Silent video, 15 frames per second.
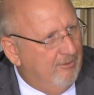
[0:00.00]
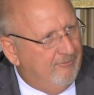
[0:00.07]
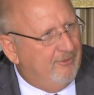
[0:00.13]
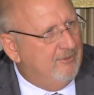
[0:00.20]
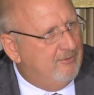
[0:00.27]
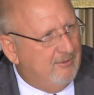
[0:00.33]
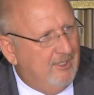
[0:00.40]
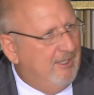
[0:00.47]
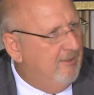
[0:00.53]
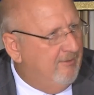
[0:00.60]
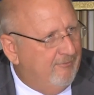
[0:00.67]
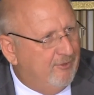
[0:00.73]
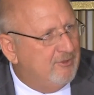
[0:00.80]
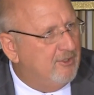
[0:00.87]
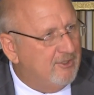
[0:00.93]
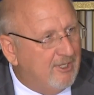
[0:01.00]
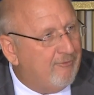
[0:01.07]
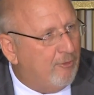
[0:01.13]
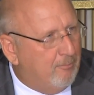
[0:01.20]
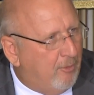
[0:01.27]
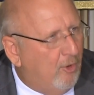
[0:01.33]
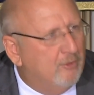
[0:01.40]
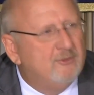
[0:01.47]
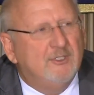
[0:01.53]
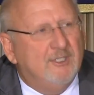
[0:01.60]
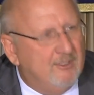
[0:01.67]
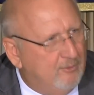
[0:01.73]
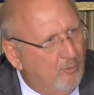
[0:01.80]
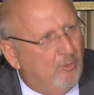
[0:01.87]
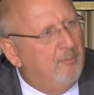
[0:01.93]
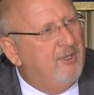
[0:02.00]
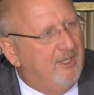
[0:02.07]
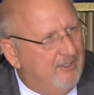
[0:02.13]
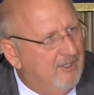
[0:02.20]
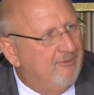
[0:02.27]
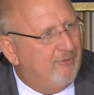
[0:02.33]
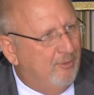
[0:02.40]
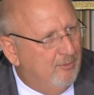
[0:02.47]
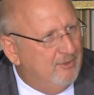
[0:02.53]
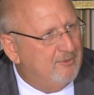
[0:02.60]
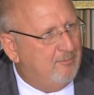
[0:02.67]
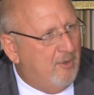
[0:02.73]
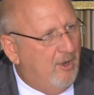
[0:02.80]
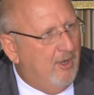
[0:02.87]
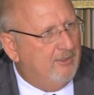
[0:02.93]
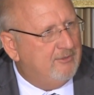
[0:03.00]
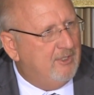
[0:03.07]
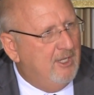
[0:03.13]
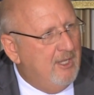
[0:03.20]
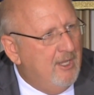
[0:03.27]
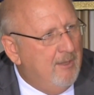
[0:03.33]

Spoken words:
If it's a different person, it will be a different response.